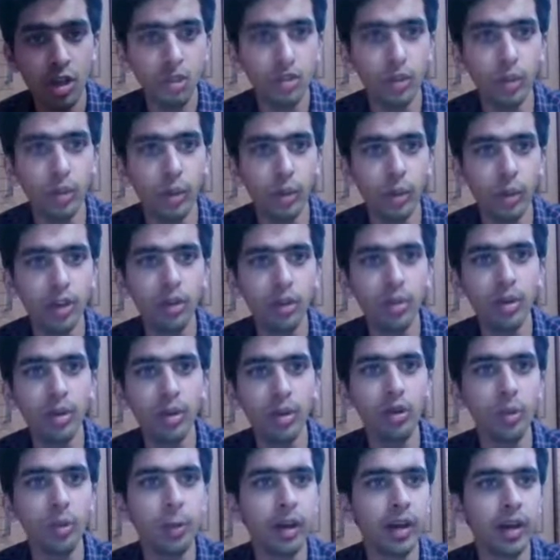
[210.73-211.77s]
So when you
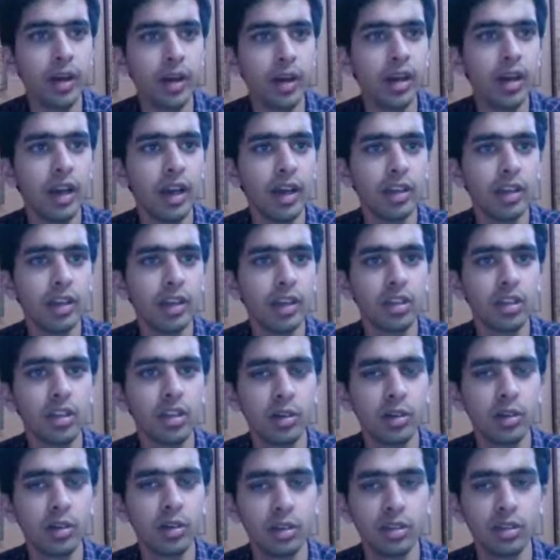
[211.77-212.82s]
will open it like the
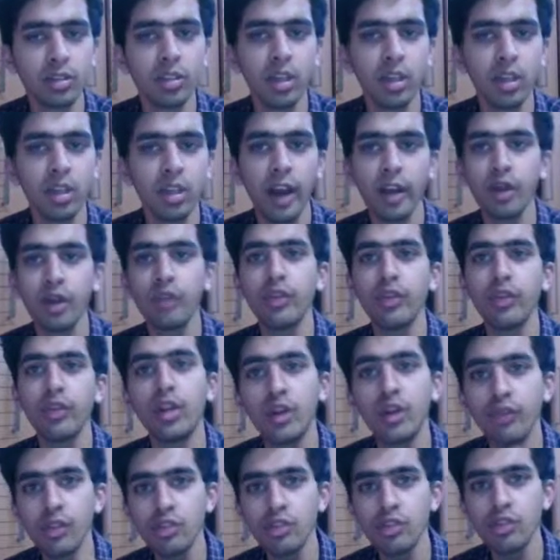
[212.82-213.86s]
uh, the kind of
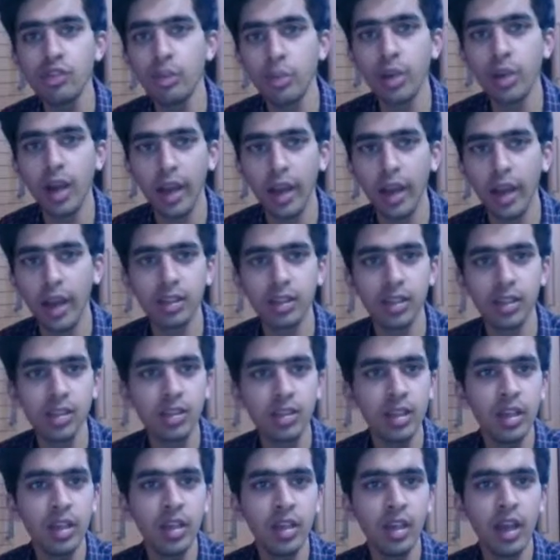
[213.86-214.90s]
interface will be like
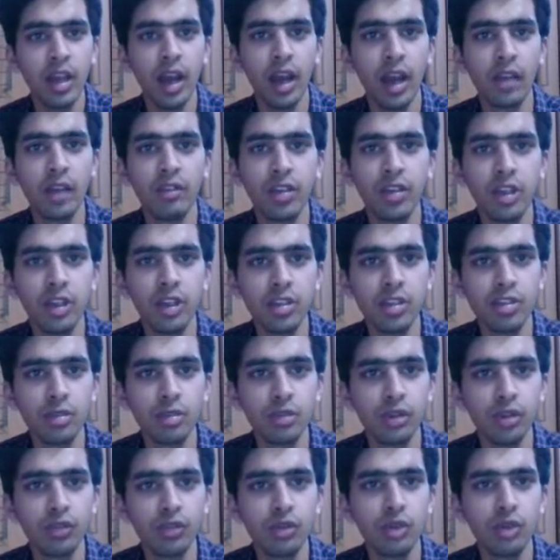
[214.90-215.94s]
this. I have written
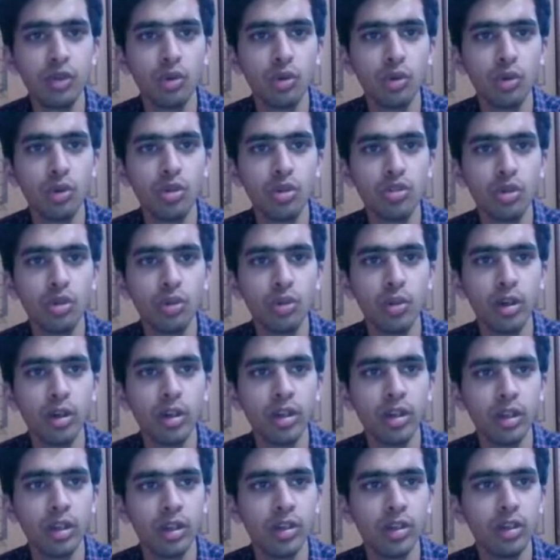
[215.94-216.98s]
some of the codes over
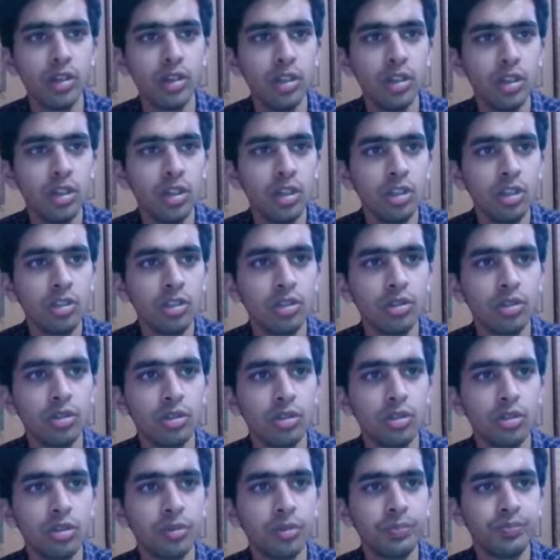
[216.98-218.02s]
here.
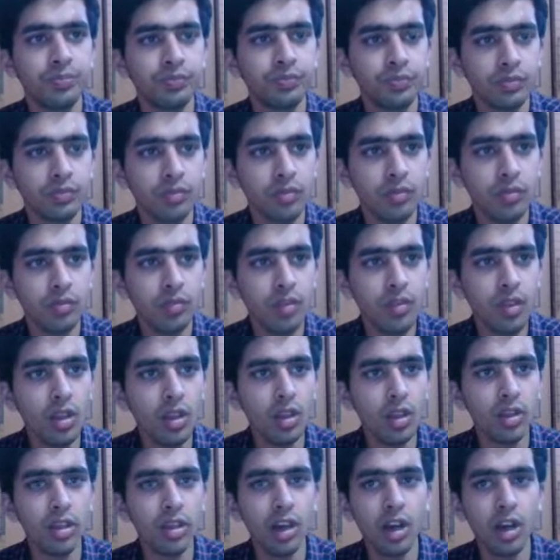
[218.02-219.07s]
So
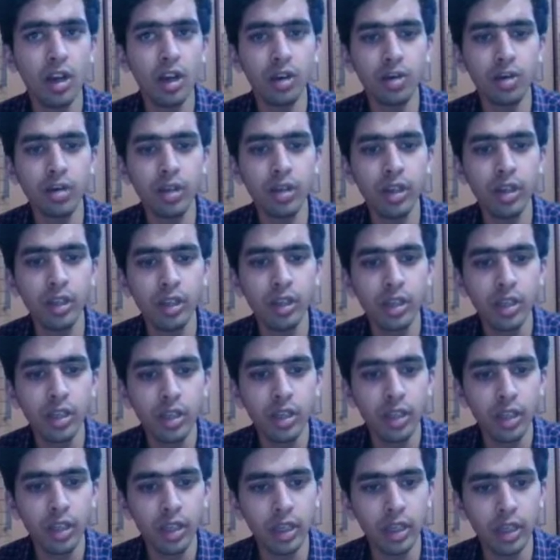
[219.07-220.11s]
yeah okay
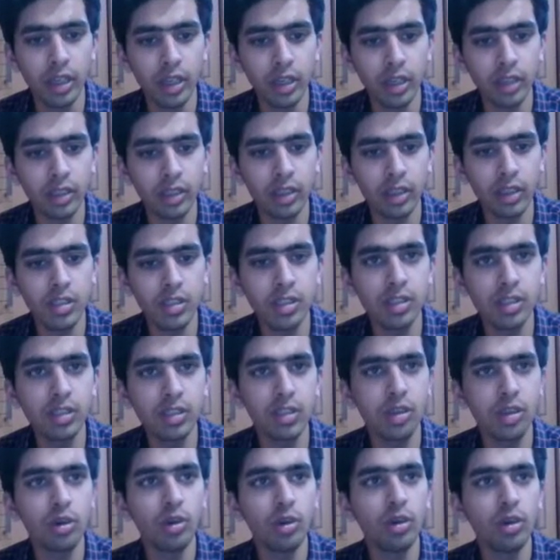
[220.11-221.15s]
and this is
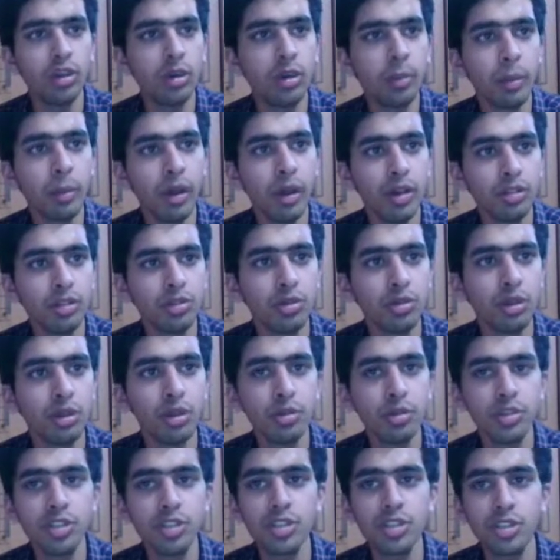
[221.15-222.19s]
the code compiler
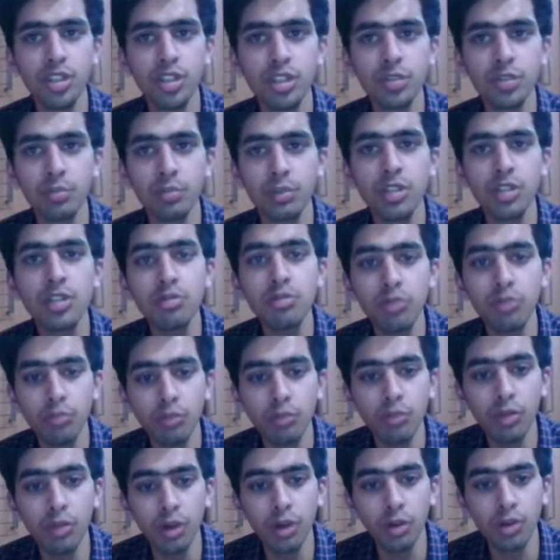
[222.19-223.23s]
studio which is just much
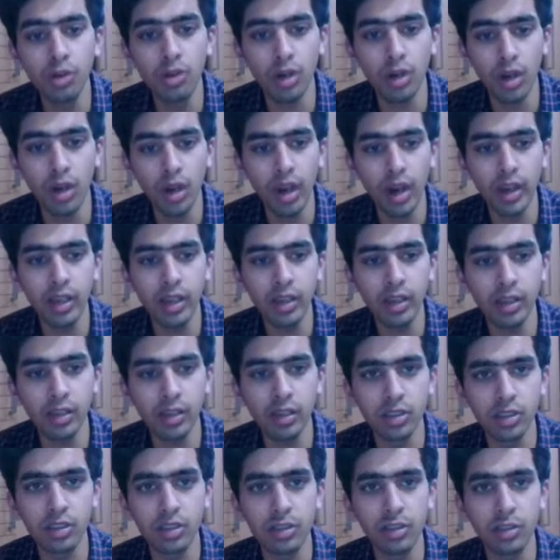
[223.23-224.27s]
more like
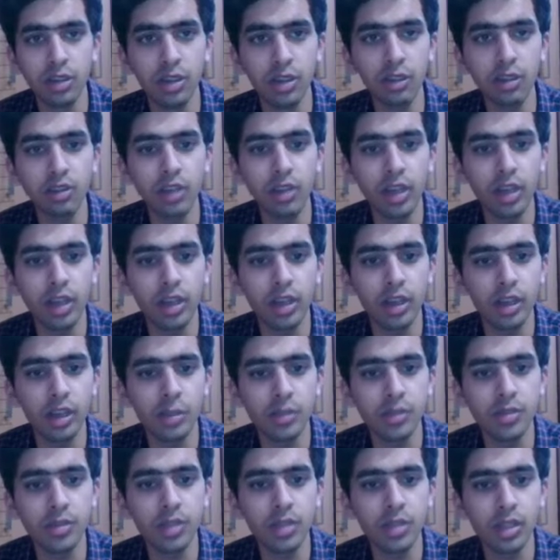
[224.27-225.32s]
uh, similar to the
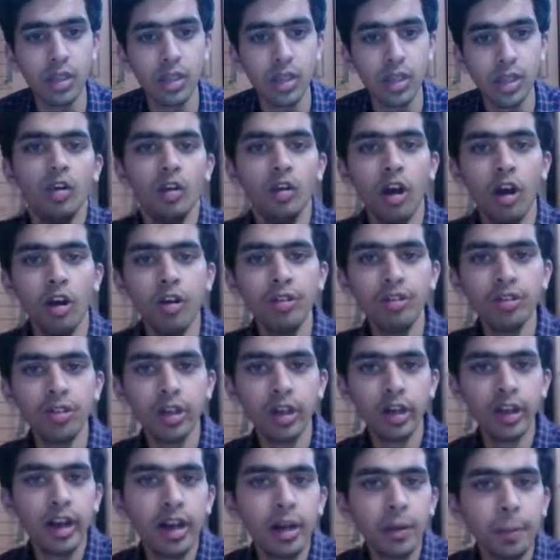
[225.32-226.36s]
eclipse now in
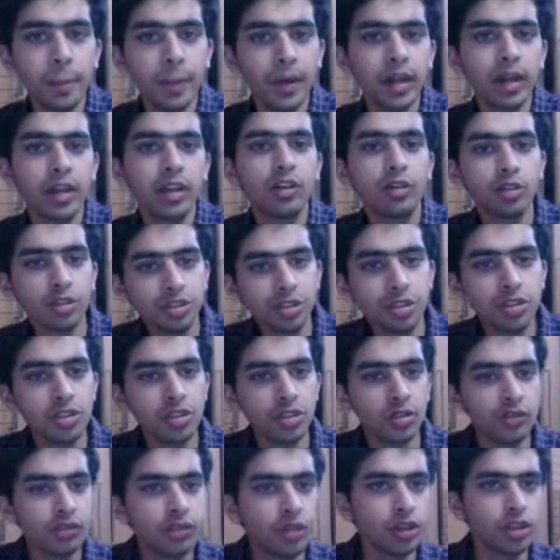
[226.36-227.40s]
the development
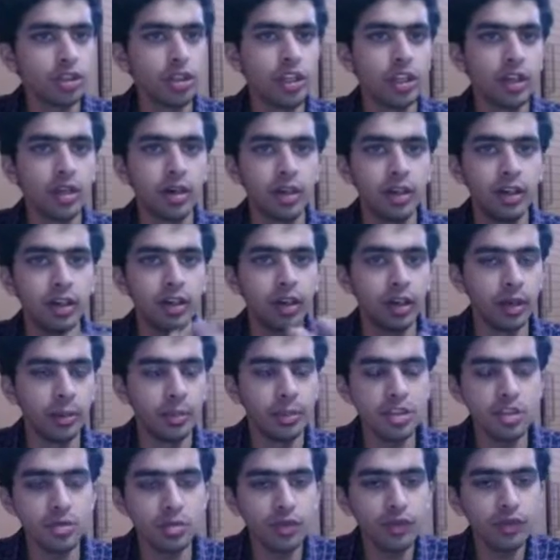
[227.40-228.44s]
ecosystem for the uh,
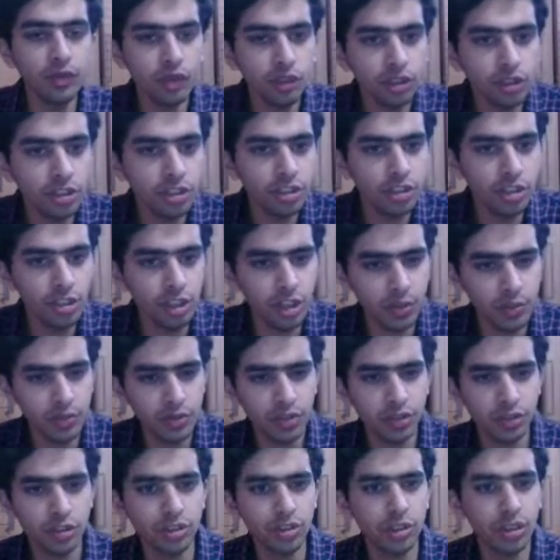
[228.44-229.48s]
MSP 430
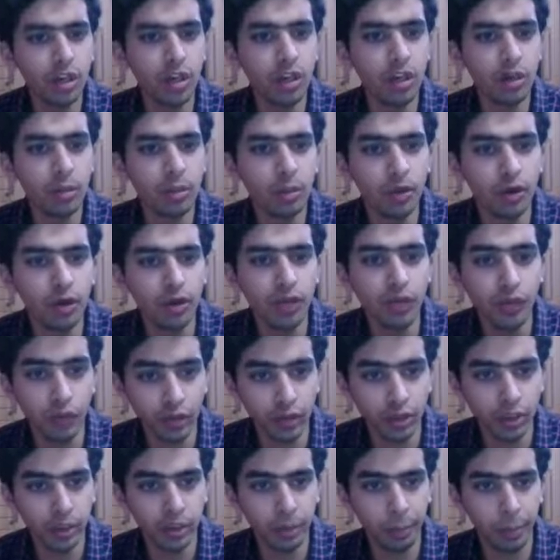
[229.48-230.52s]
MCUs, there are a number of
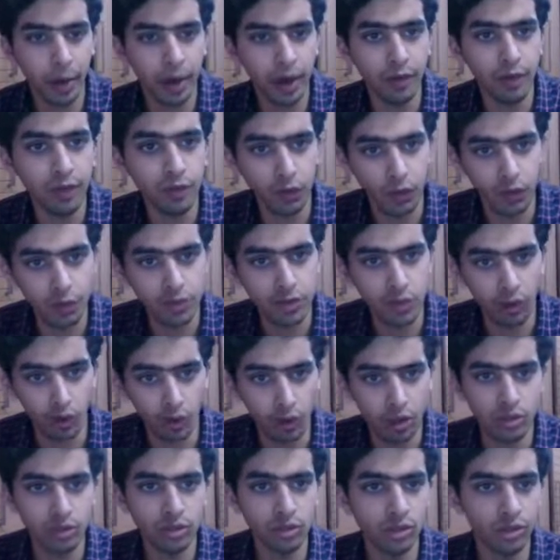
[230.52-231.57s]
other platforms
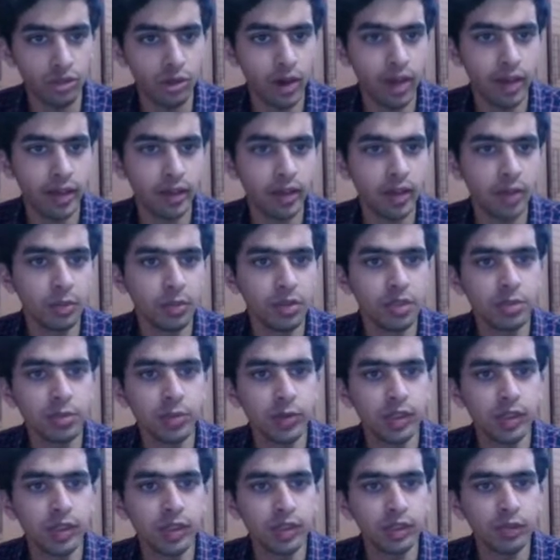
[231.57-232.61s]
also like
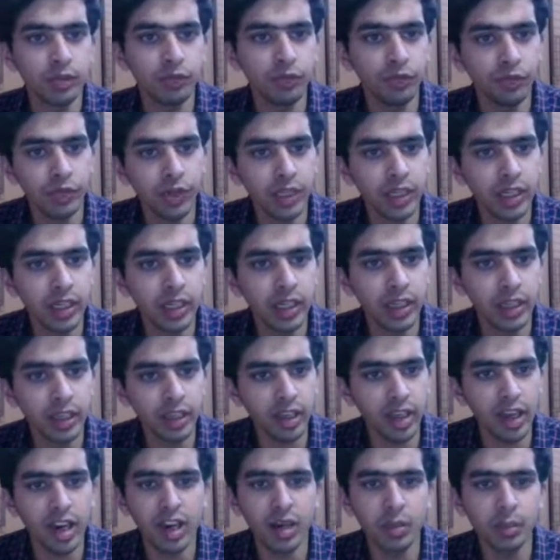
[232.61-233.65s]
MSP Feed,
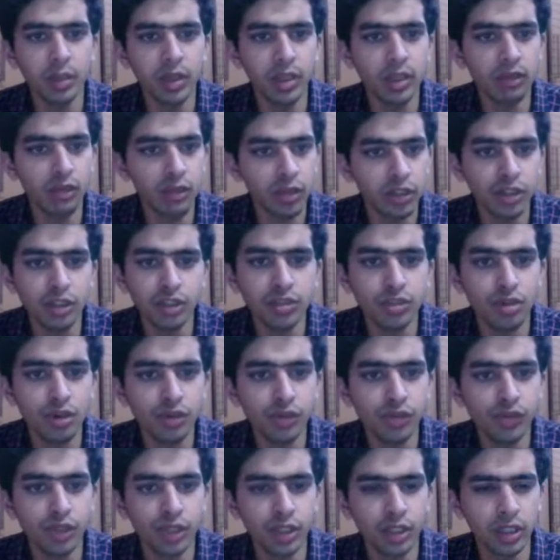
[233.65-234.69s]
Academy,
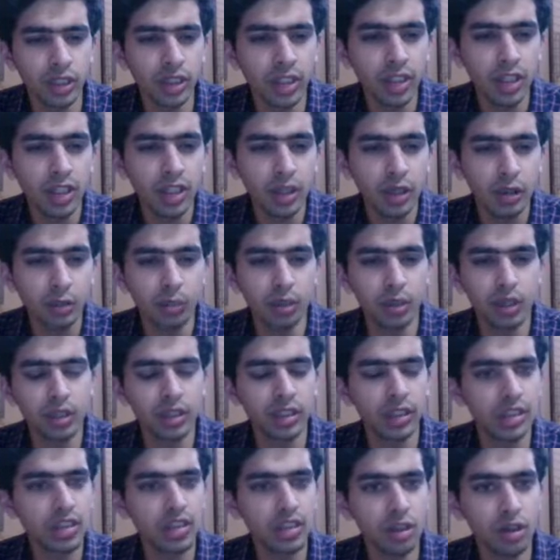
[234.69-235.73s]
Software.
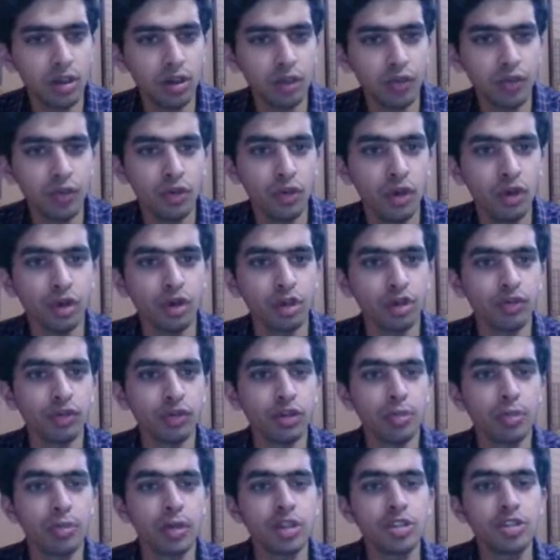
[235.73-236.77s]
but these are of not of
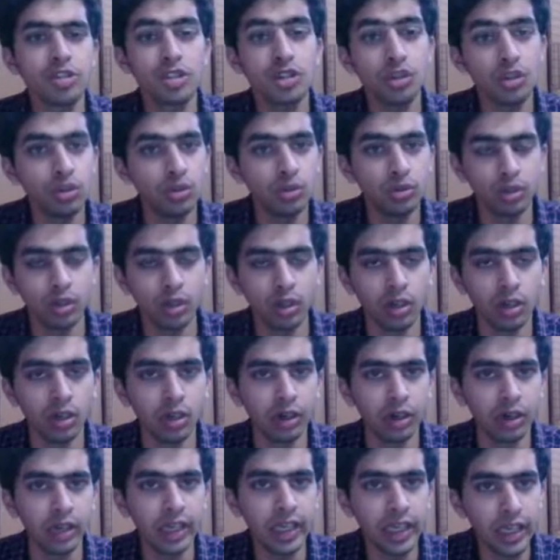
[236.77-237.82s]
a much
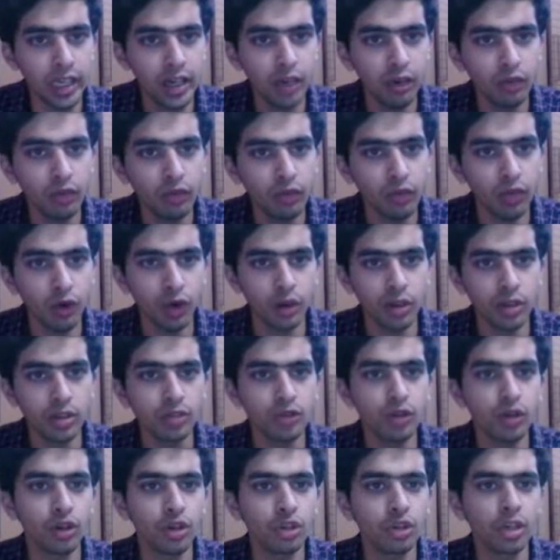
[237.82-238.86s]
uh, need for
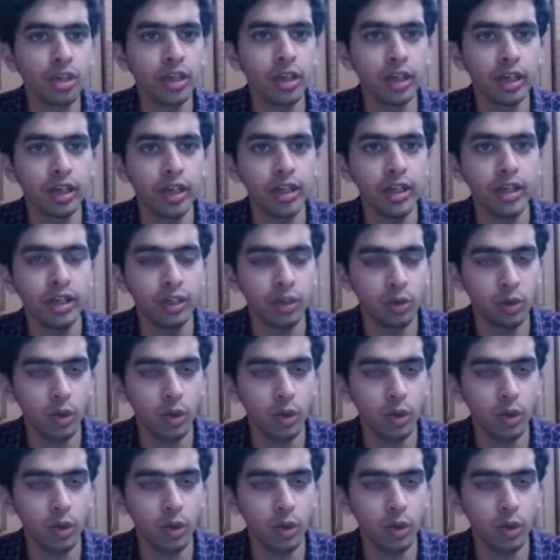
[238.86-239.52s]
us for the current